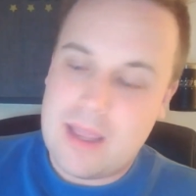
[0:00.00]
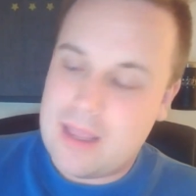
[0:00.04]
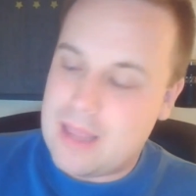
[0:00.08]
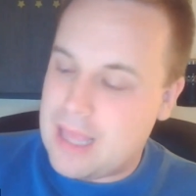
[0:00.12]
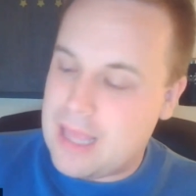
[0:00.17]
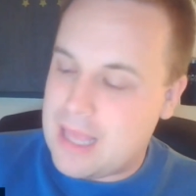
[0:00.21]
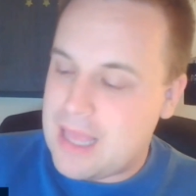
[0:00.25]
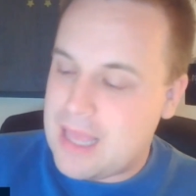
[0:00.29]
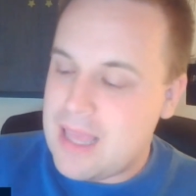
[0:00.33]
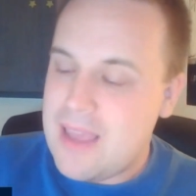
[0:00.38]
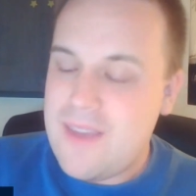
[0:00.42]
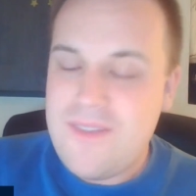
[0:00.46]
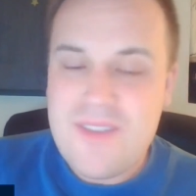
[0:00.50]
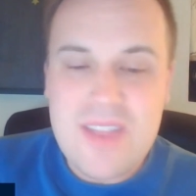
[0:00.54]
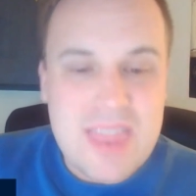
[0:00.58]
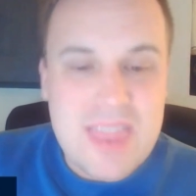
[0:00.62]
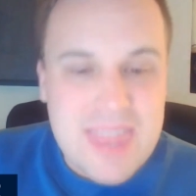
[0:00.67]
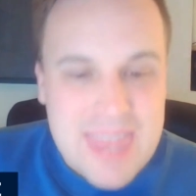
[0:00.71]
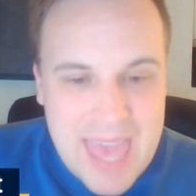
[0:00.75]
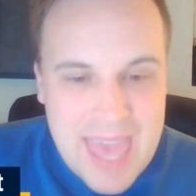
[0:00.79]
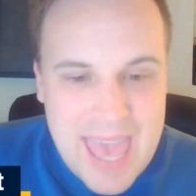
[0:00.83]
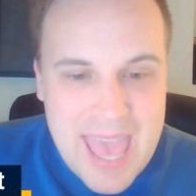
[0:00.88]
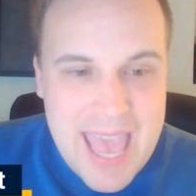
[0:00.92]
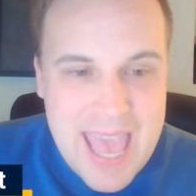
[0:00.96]
Like
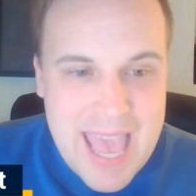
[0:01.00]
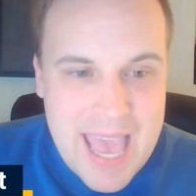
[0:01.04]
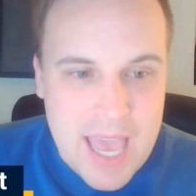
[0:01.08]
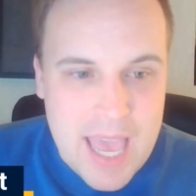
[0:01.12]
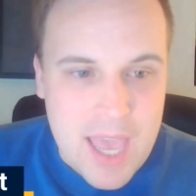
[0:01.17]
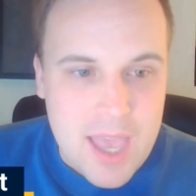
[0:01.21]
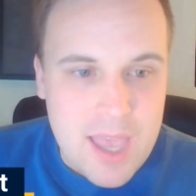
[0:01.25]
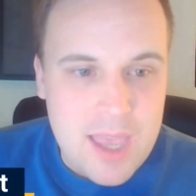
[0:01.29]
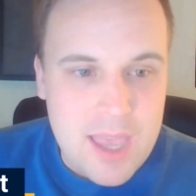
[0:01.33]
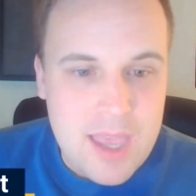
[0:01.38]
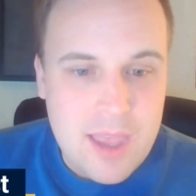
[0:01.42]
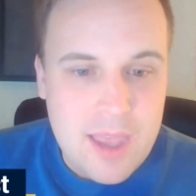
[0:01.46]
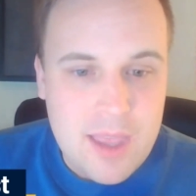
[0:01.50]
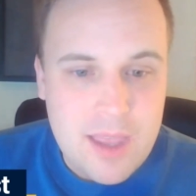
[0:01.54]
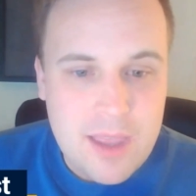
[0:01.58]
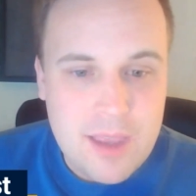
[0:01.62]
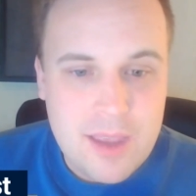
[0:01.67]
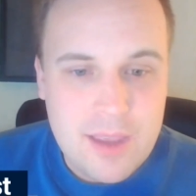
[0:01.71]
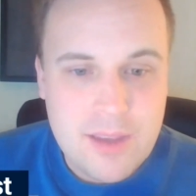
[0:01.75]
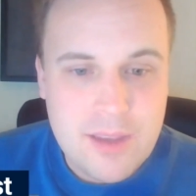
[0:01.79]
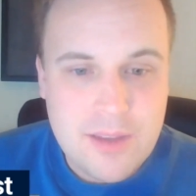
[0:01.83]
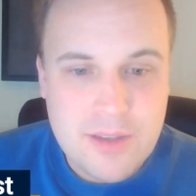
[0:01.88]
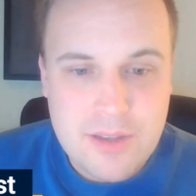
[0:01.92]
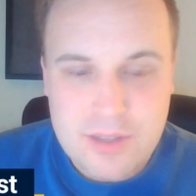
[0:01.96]
even they
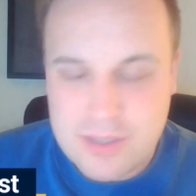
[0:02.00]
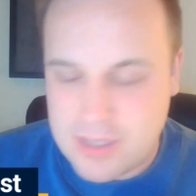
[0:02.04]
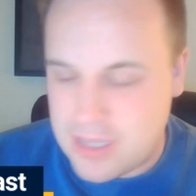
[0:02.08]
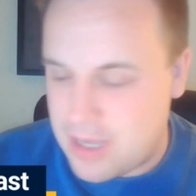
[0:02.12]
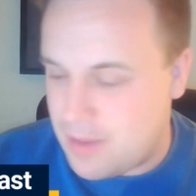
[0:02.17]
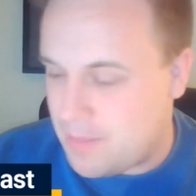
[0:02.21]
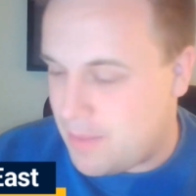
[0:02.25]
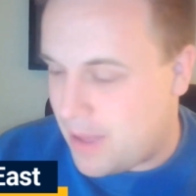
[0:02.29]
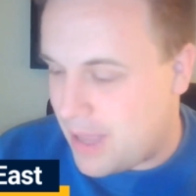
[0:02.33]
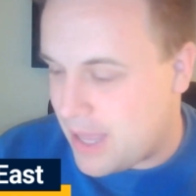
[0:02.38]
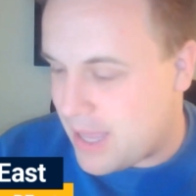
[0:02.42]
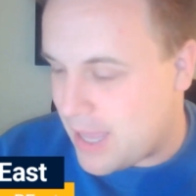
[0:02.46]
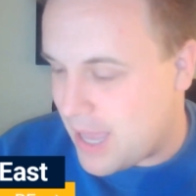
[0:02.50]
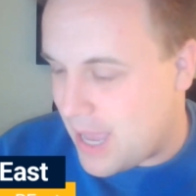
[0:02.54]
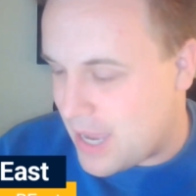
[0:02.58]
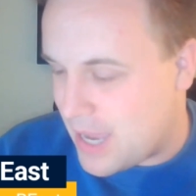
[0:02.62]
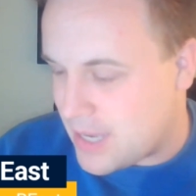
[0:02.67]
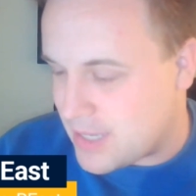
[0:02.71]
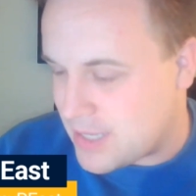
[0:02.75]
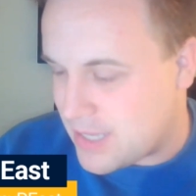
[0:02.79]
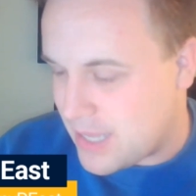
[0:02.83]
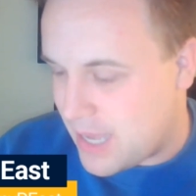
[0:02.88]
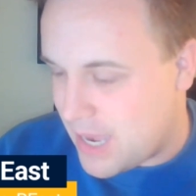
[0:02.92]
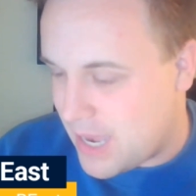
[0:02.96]
seem like
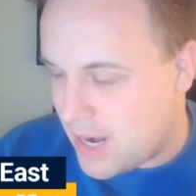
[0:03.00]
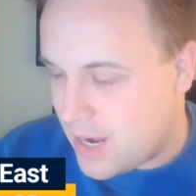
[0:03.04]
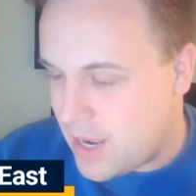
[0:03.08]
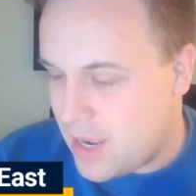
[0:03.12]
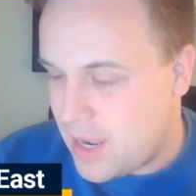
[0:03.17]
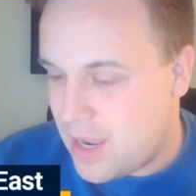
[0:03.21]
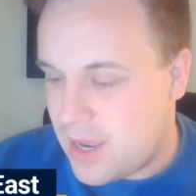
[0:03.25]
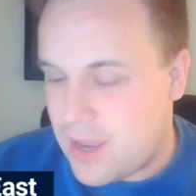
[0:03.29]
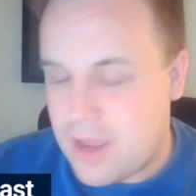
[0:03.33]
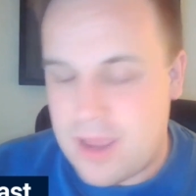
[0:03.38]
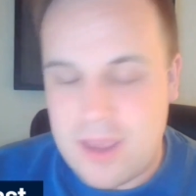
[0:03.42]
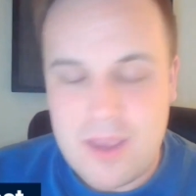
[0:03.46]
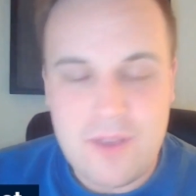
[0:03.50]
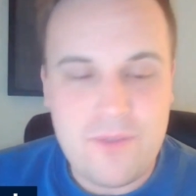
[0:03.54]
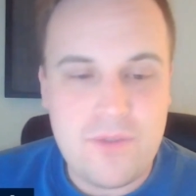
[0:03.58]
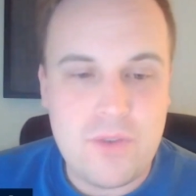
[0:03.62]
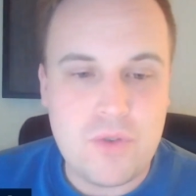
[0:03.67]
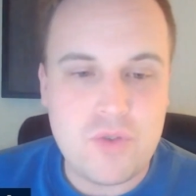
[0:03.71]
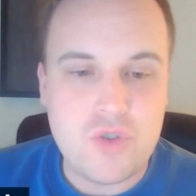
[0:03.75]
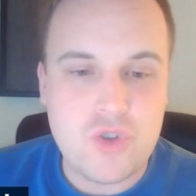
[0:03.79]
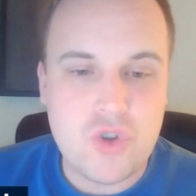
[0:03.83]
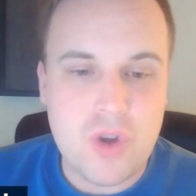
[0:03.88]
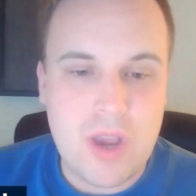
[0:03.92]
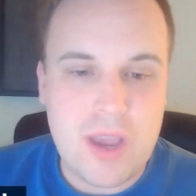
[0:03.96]
guys that if
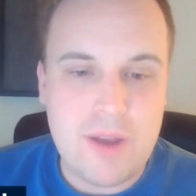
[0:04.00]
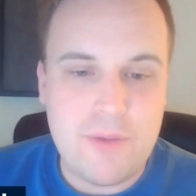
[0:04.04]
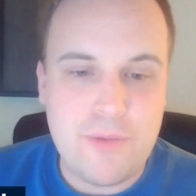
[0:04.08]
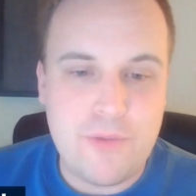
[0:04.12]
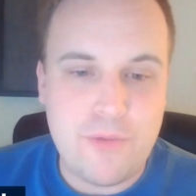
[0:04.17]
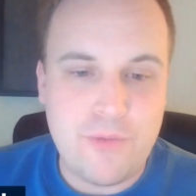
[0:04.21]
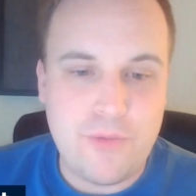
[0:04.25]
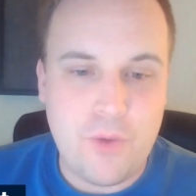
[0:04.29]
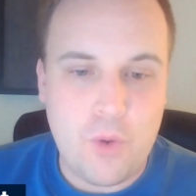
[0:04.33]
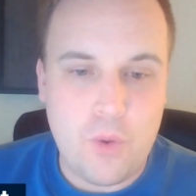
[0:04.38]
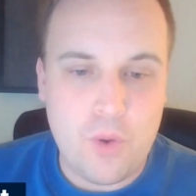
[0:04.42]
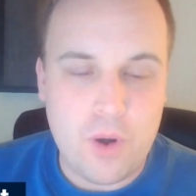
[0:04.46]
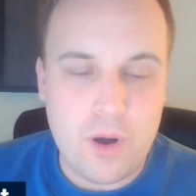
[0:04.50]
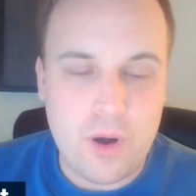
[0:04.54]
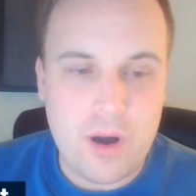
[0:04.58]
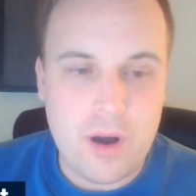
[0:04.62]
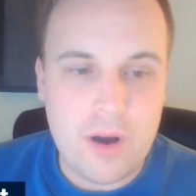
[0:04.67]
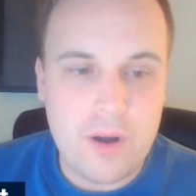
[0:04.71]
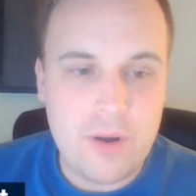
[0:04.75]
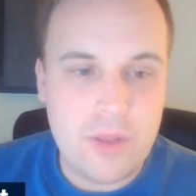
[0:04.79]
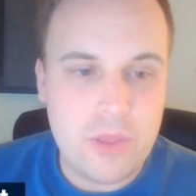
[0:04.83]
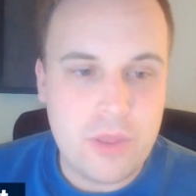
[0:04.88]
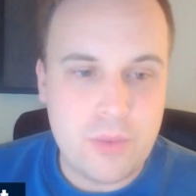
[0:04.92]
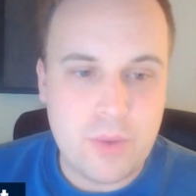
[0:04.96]
you trade
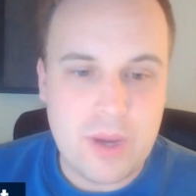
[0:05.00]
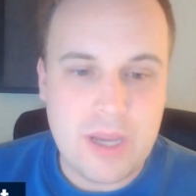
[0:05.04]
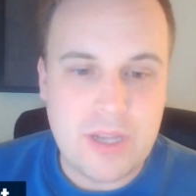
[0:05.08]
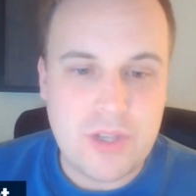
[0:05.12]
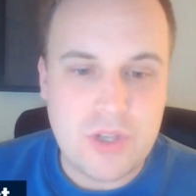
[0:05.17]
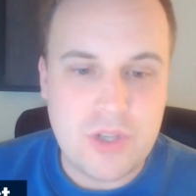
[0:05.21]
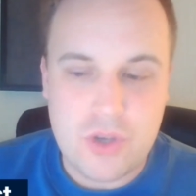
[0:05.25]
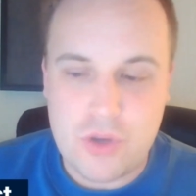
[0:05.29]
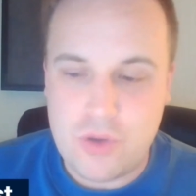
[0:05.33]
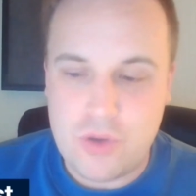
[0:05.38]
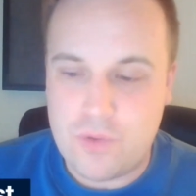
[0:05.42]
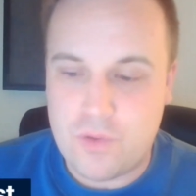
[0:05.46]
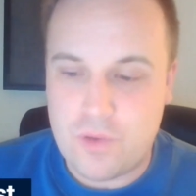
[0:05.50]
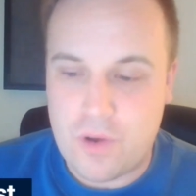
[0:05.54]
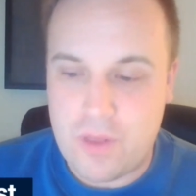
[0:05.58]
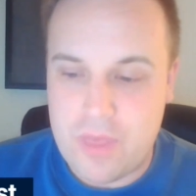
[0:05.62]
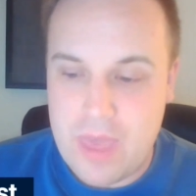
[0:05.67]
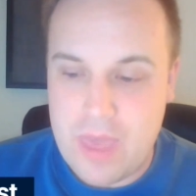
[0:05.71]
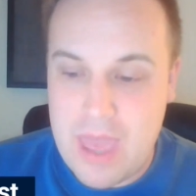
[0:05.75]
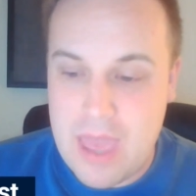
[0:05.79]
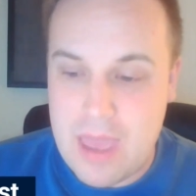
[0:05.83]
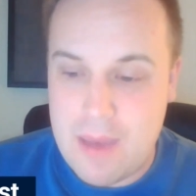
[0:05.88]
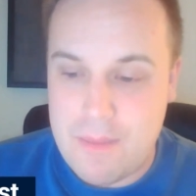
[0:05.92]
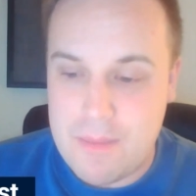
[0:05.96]
4-3-2 for
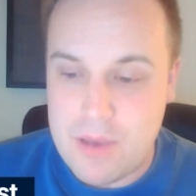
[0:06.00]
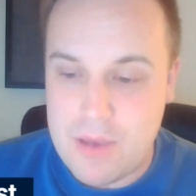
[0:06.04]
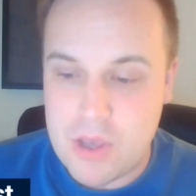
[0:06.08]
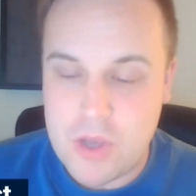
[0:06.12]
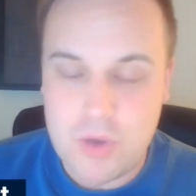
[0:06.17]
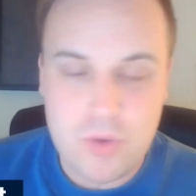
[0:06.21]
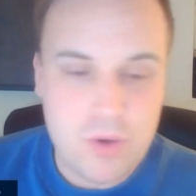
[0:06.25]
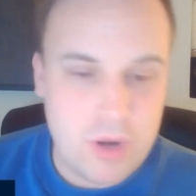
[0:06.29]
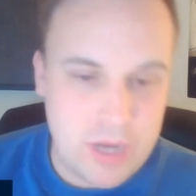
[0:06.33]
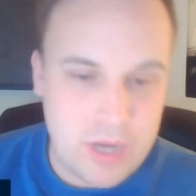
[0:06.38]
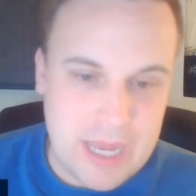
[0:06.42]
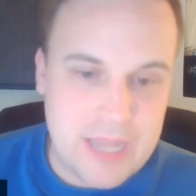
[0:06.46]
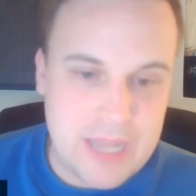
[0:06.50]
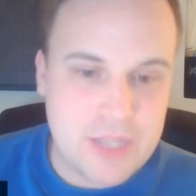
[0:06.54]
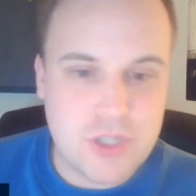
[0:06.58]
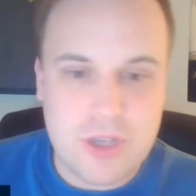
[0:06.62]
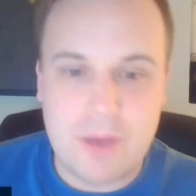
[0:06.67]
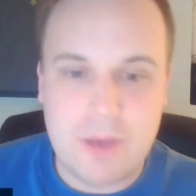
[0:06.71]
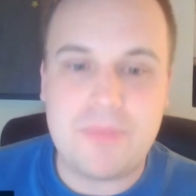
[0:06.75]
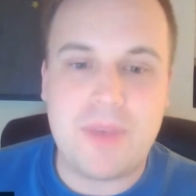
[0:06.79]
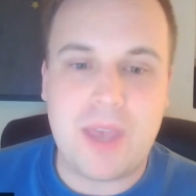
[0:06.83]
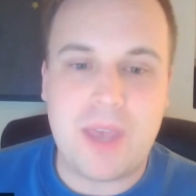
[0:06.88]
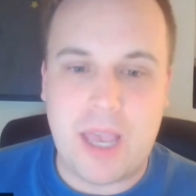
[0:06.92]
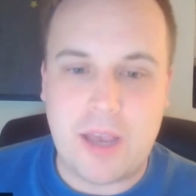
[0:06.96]
them, you'd get
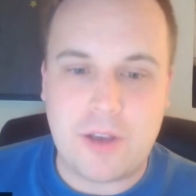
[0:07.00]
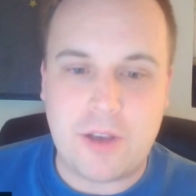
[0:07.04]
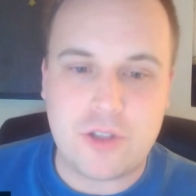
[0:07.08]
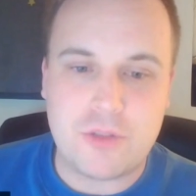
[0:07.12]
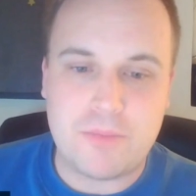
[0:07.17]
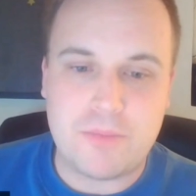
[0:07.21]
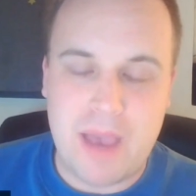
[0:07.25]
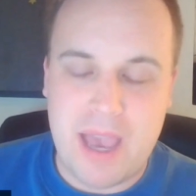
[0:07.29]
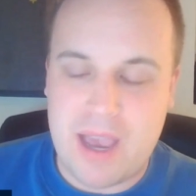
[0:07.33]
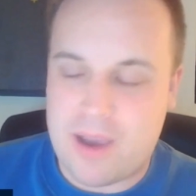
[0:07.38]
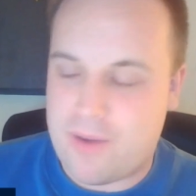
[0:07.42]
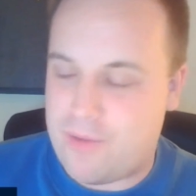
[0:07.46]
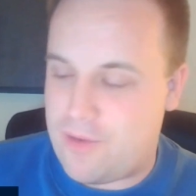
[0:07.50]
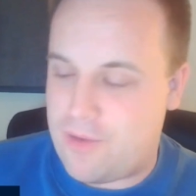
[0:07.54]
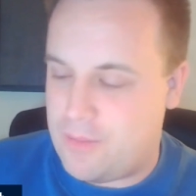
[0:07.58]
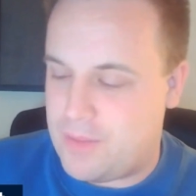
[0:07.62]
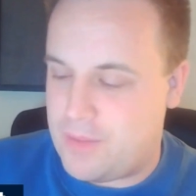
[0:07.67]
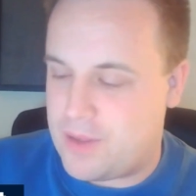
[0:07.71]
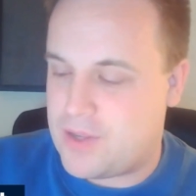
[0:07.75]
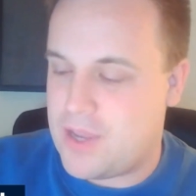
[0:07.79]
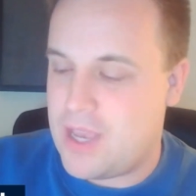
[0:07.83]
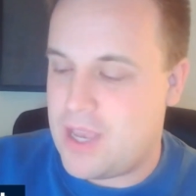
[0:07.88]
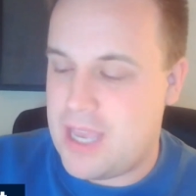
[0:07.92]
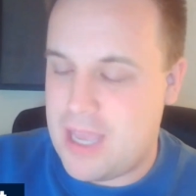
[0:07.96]
something else back
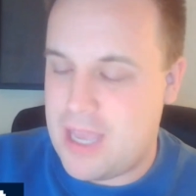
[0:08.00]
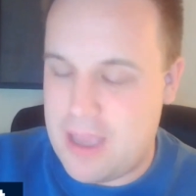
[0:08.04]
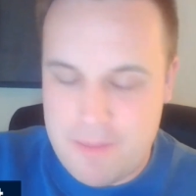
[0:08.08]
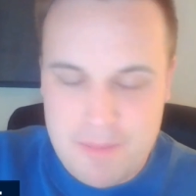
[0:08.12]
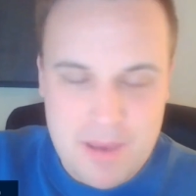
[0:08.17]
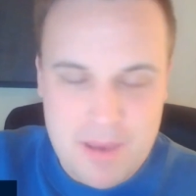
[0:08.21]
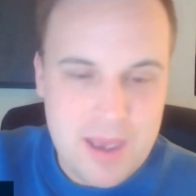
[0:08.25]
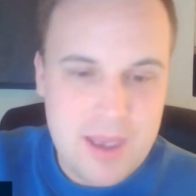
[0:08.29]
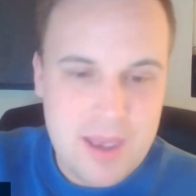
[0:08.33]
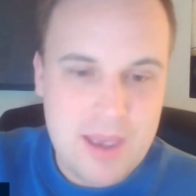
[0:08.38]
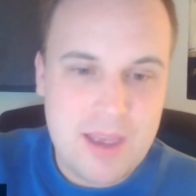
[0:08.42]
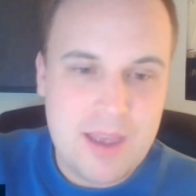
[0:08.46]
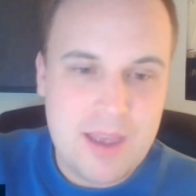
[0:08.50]
from the team